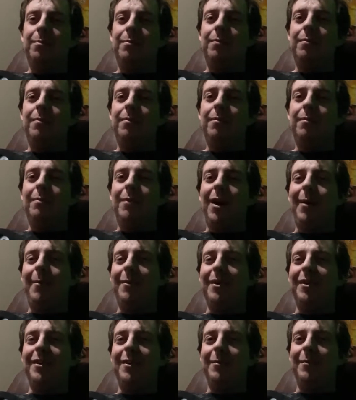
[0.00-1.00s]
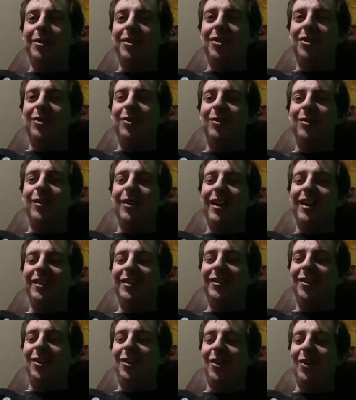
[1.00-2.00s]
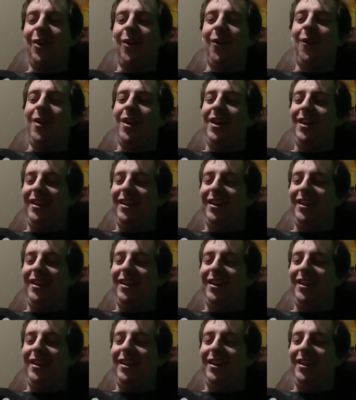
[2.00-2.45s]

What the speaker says: Mamba number 2, let's go.